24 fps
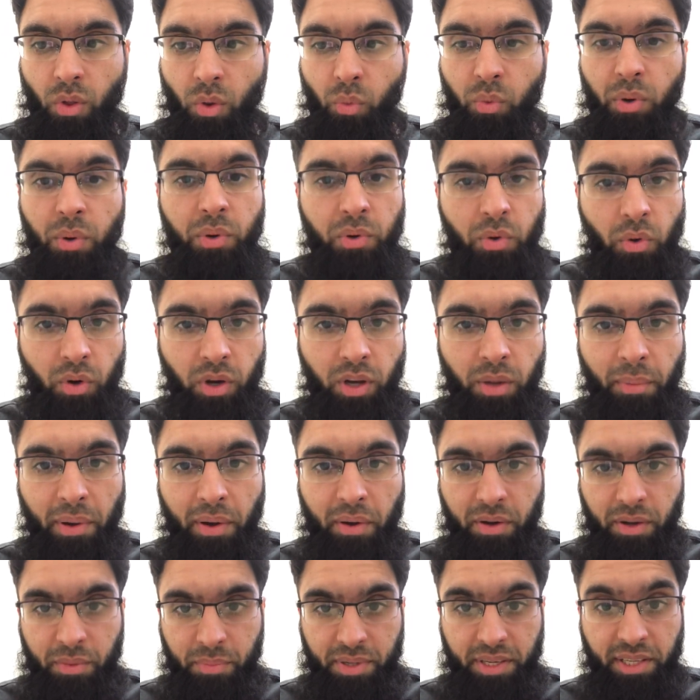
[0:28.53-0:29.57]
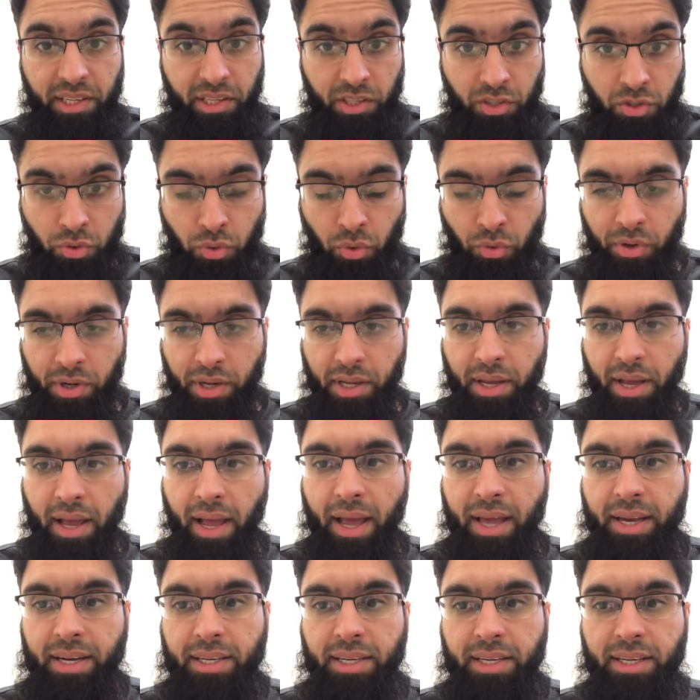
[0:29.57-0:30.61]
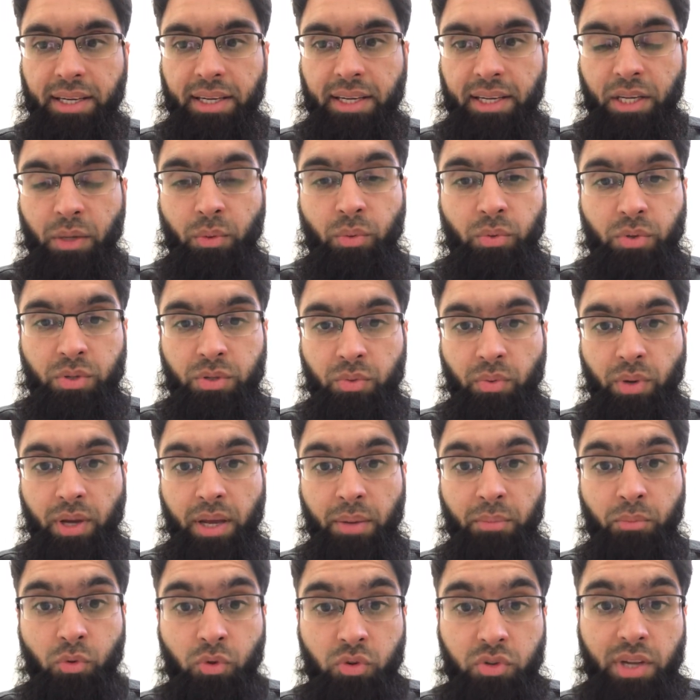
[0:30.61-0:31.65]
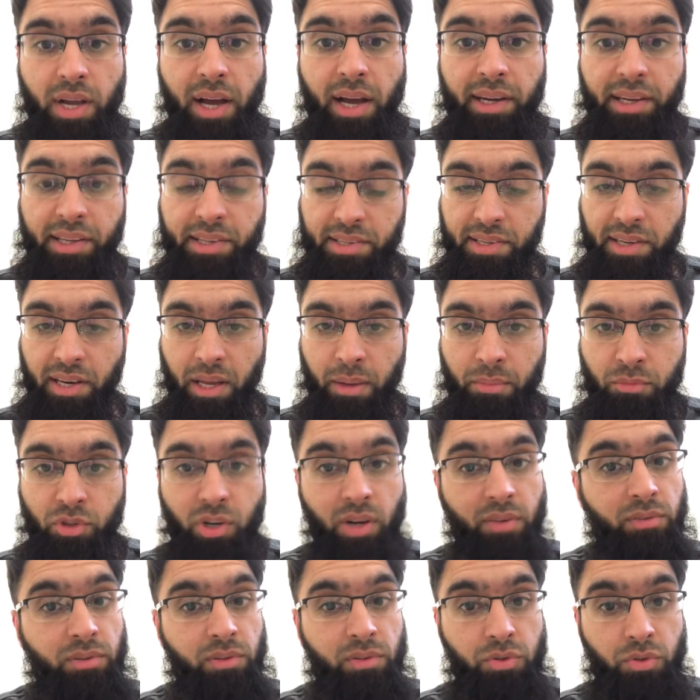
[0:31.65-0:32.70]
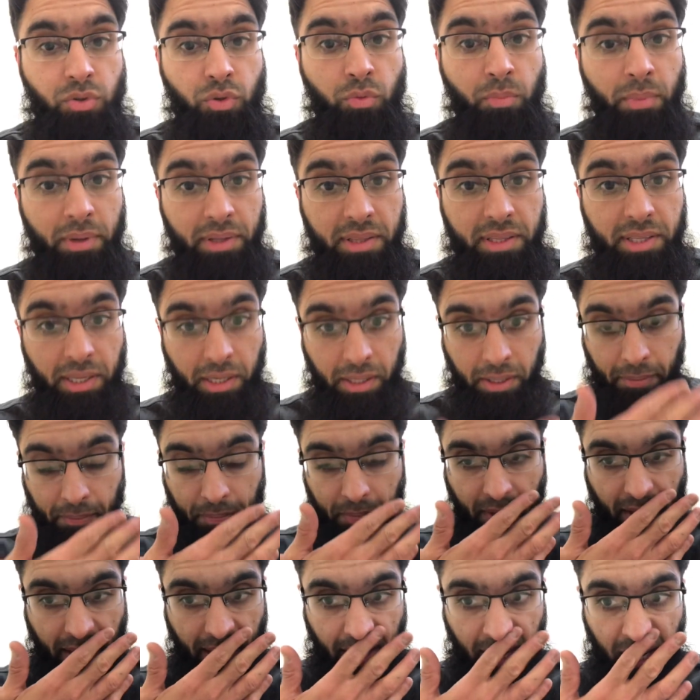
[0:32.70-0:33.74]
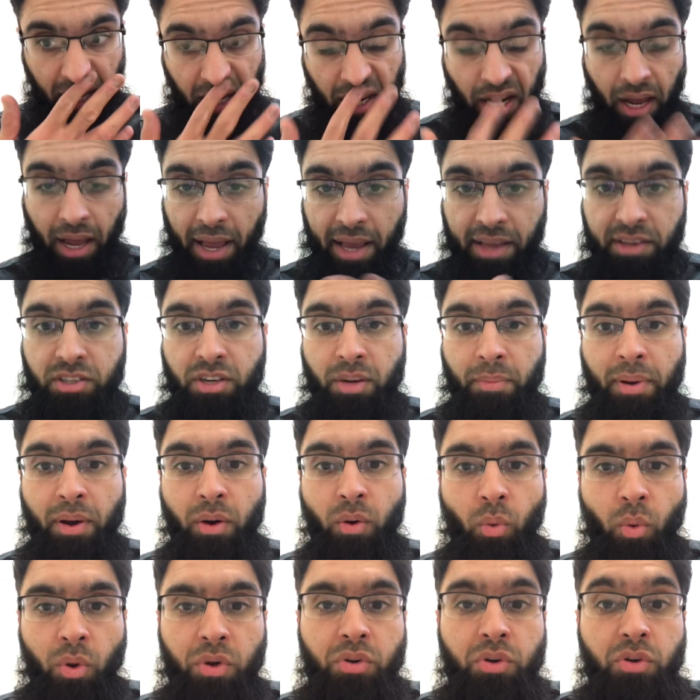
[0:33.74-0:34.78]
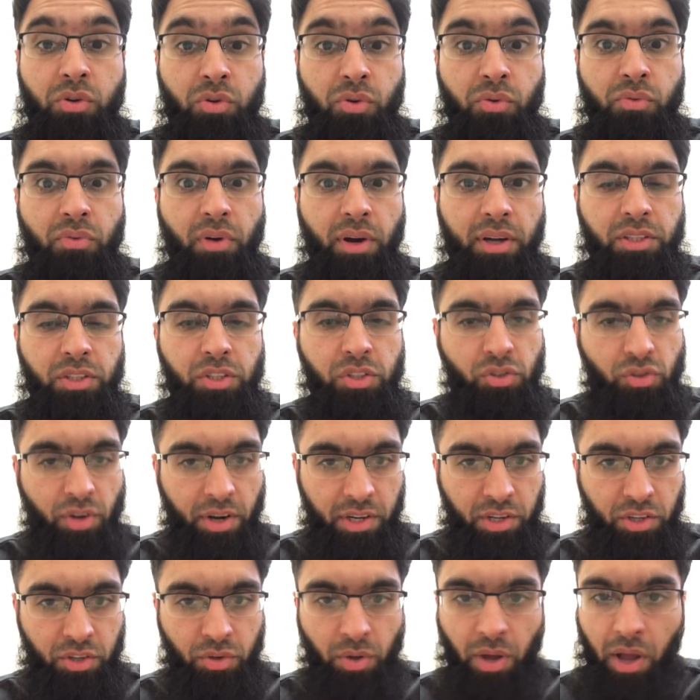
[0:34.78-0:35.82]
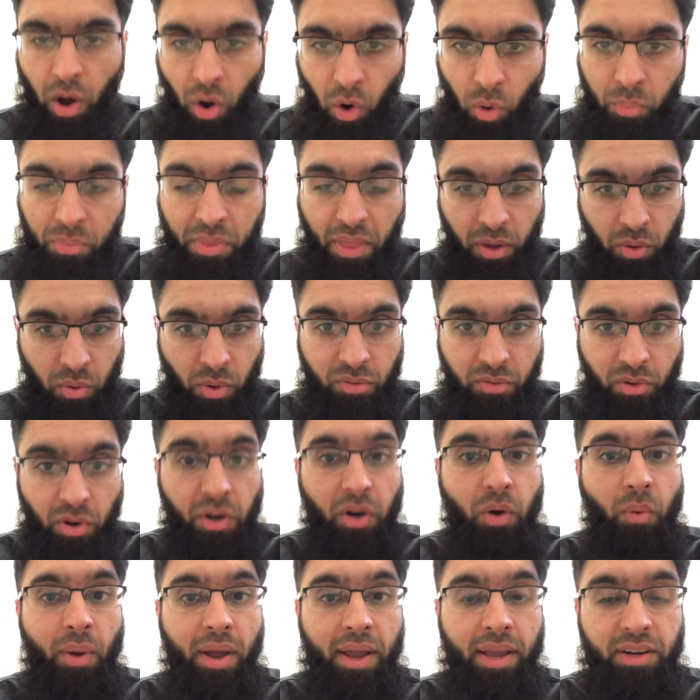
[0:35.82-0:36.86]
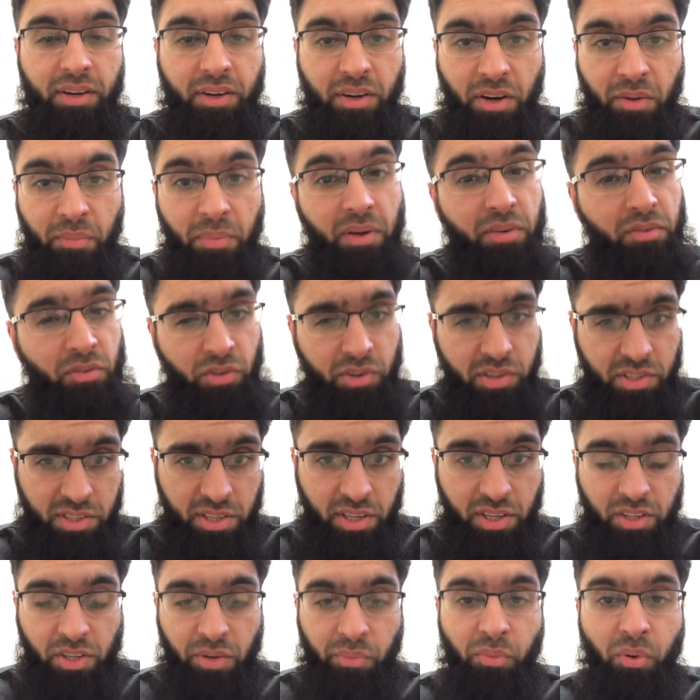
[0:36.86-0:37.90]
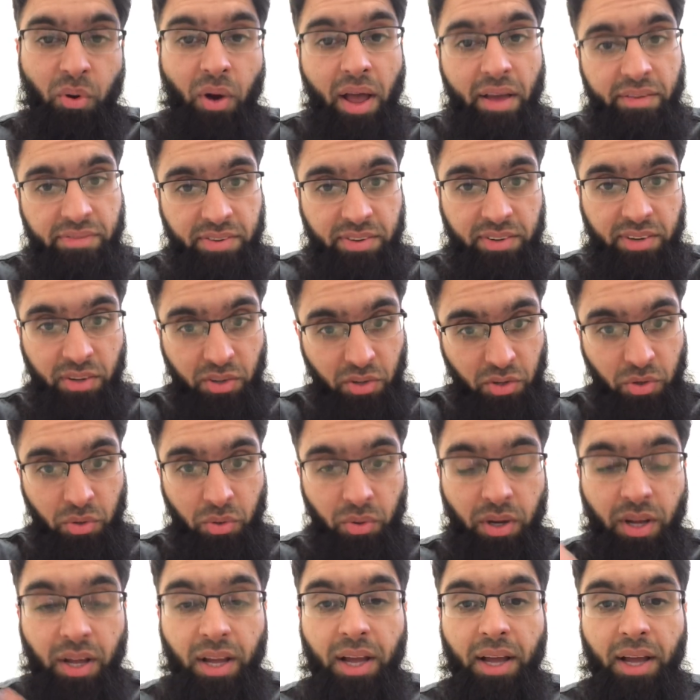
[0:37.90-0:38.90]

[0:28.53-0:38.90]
we were talking about a particular story, and it was where Musa alayhi salam travels to Madian. And I asked about what did you find strange. So I hope that you've gone away and done a bit of research and put effort into,